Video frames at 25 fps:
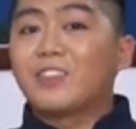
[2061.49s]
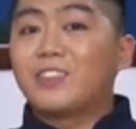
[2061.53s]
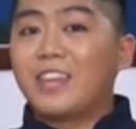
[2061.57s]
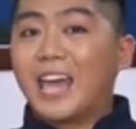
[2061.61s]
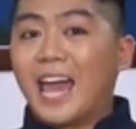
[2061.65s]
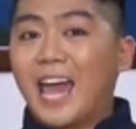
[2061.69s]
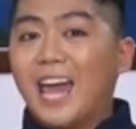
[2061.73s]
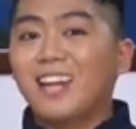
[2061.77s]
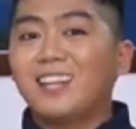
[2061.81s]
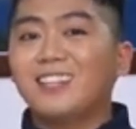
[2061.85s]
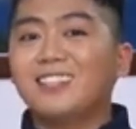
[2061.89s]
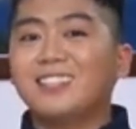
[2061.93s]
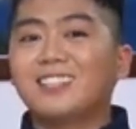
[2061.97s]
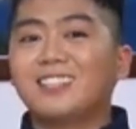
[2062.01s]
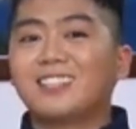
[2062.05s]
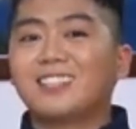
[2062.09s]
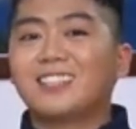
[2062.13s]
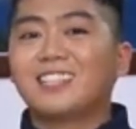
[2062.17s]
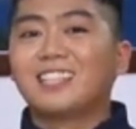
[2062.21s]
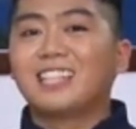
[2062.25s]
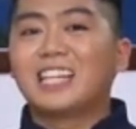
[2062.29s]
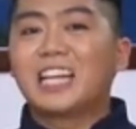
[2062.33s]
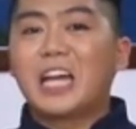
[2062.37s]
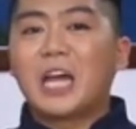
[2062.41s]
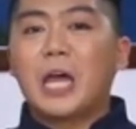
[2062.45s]
Then,
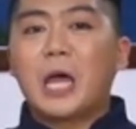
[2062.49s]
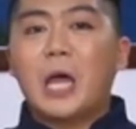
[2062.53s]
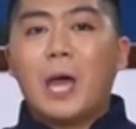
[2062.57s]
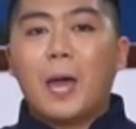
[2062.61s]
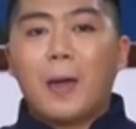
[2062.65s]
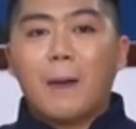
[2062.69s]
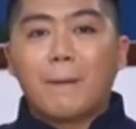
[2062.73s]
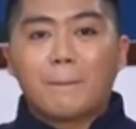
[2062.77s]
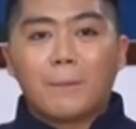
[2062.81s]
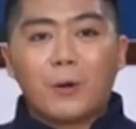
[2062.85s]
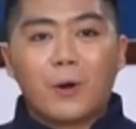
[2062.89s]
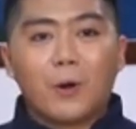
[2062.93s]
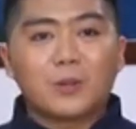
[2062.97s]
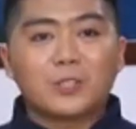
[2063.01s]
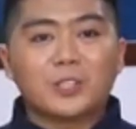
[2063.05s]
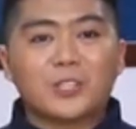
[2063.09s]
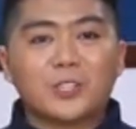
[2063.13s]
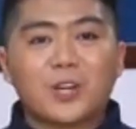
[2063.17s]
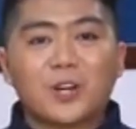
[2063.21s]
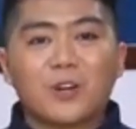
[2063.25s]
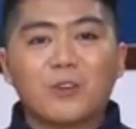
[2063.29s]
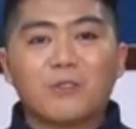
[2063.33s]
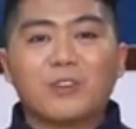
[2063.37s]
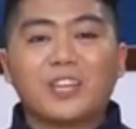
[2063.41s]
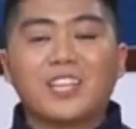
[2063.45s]

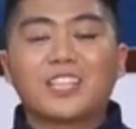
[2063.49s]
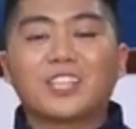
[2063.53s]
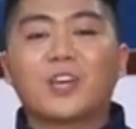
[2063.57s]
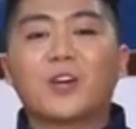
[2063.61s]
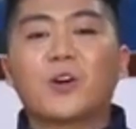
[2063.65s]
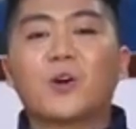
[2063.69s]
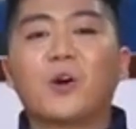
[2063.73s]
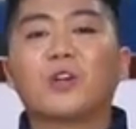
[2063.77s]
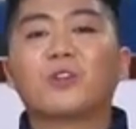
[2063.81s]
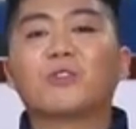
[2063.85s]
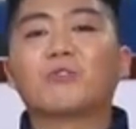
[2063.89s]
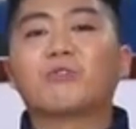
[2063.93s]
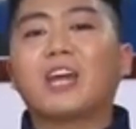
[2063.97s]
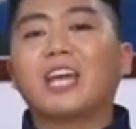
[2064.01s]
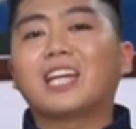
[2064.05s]
post your video on